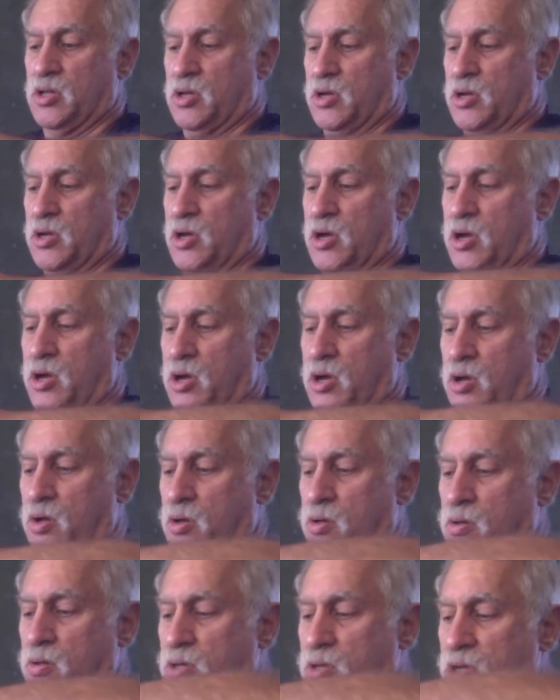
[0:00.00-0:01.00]

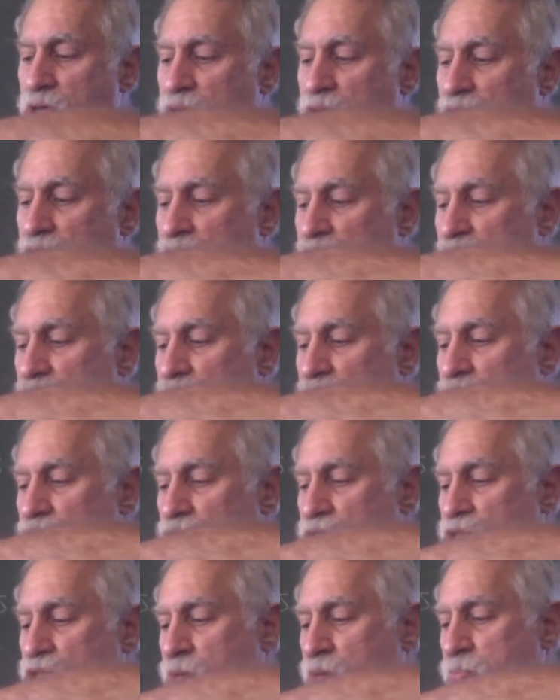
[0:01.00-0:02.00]
hole in the
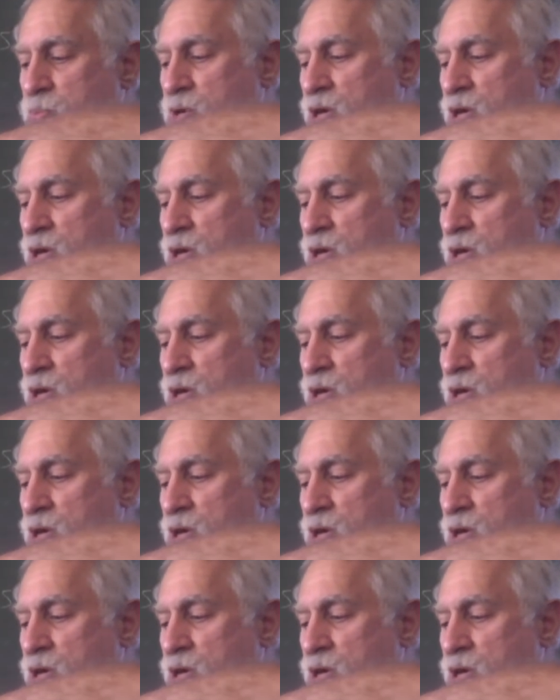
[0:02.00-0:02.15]
top